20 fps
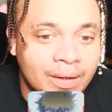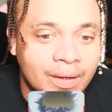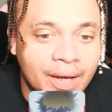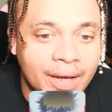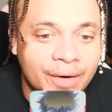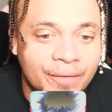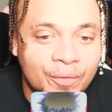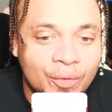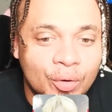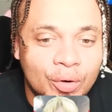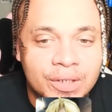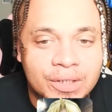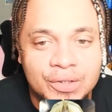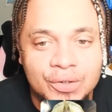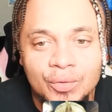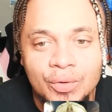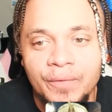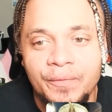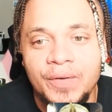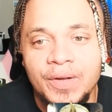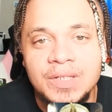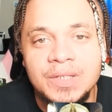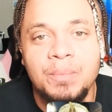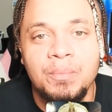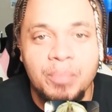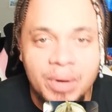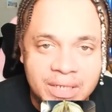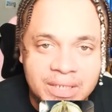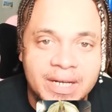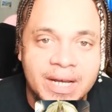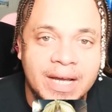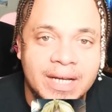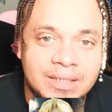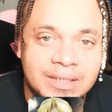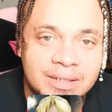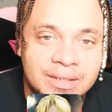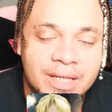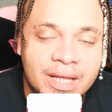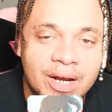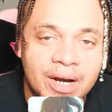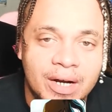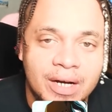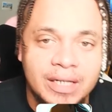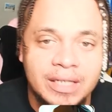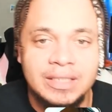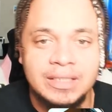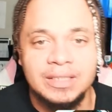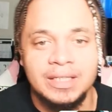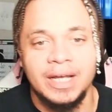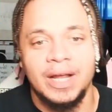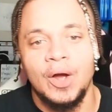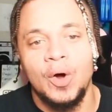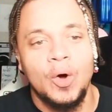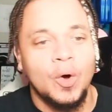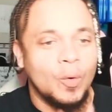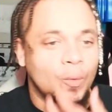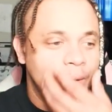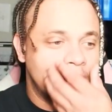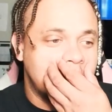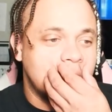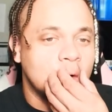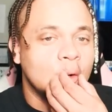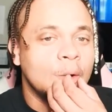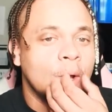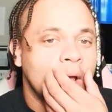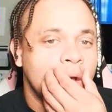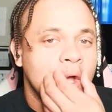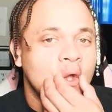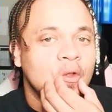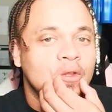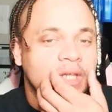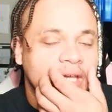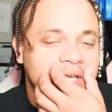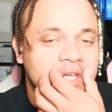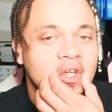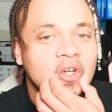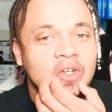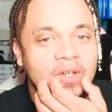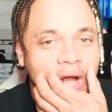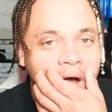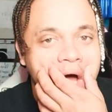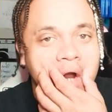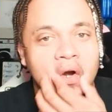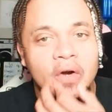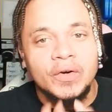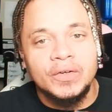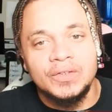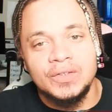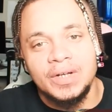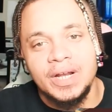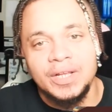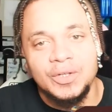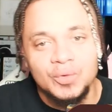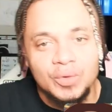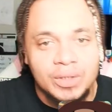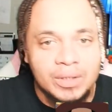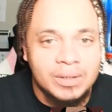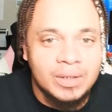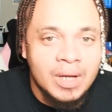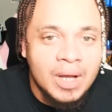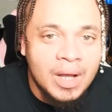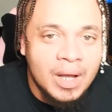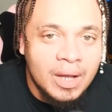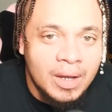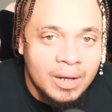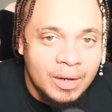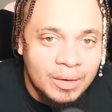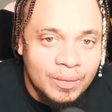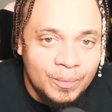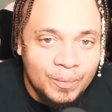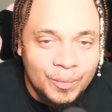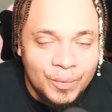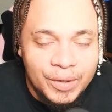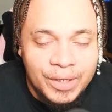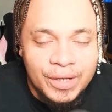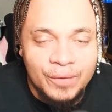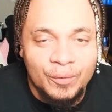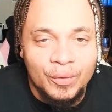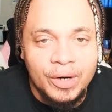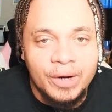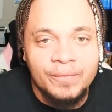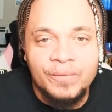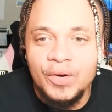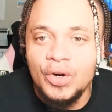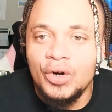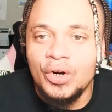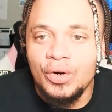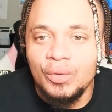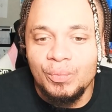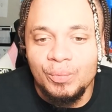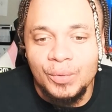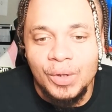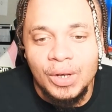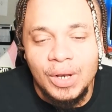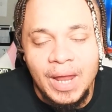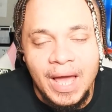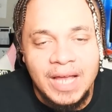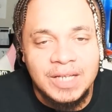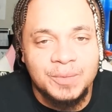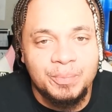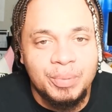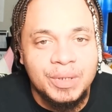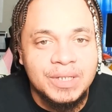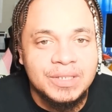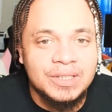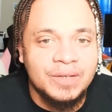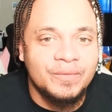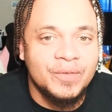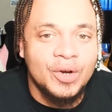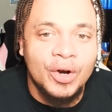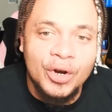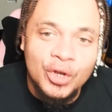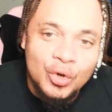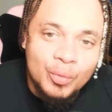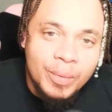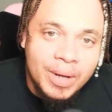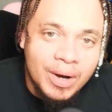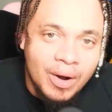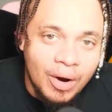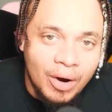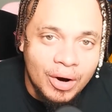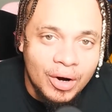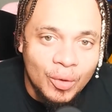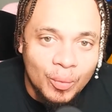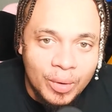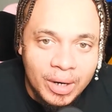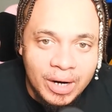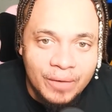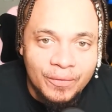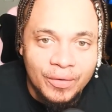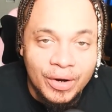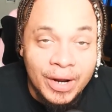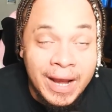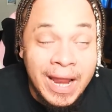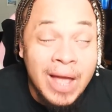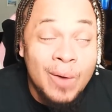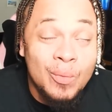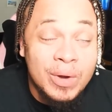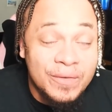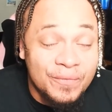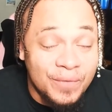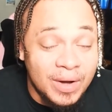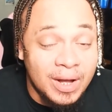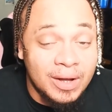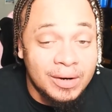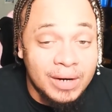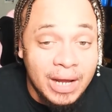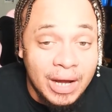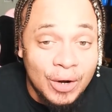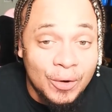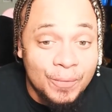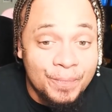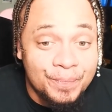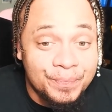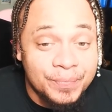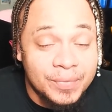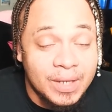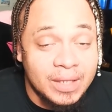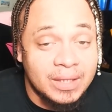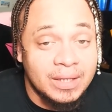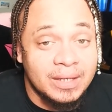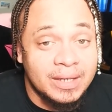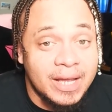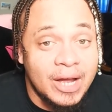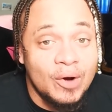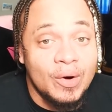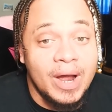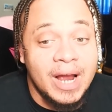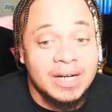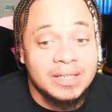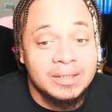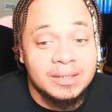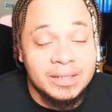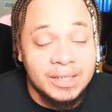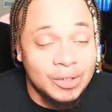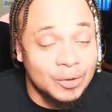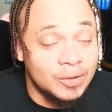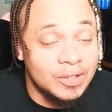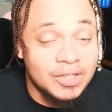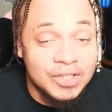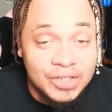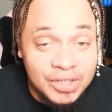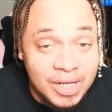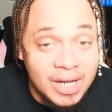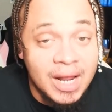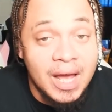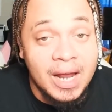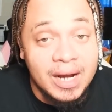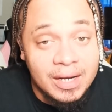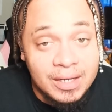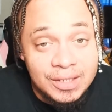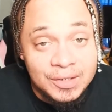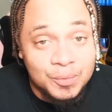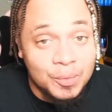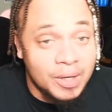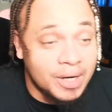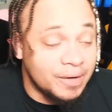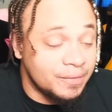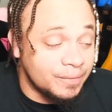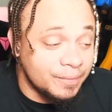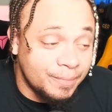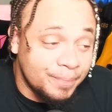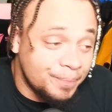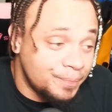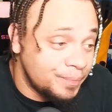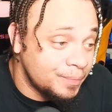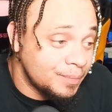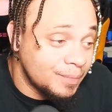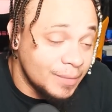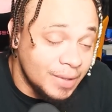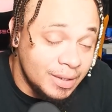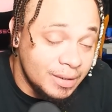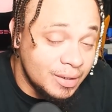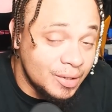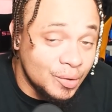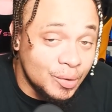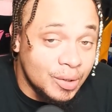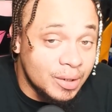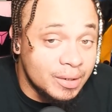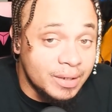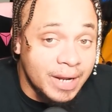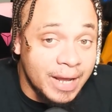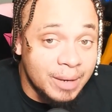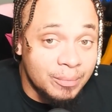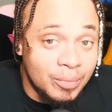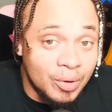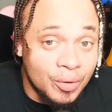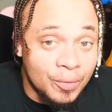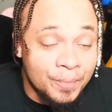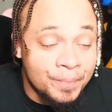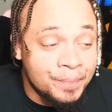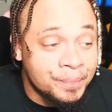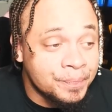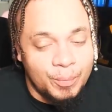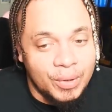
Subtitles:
And, of course, Griffin's bitch ass is there, and he's like, oh, we got to take your daughter so that you could get rid of the last piece of your human heart or whatever. And then we found out that the Count actually killed the shit out of his wife. He killed her dead, bro.